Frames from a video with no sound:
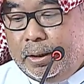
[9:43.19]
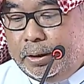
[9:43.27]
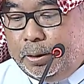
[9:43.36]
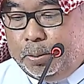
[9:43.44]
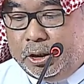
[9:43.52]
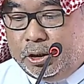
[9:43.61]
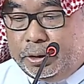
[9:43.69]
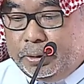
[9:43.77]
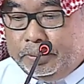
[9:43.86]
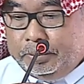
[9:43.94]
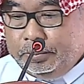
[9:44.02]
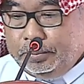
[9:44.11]

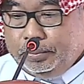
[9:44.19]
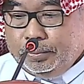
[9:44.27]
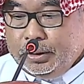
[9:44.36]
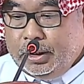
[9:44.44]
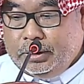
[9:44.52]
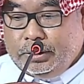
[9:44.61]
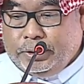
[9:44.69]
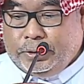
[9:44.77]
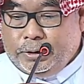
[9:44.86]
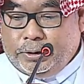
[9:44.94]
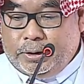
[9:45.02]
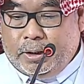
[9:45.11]
depression. This
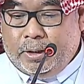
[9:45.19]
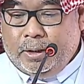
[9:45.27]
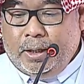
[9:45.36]
is the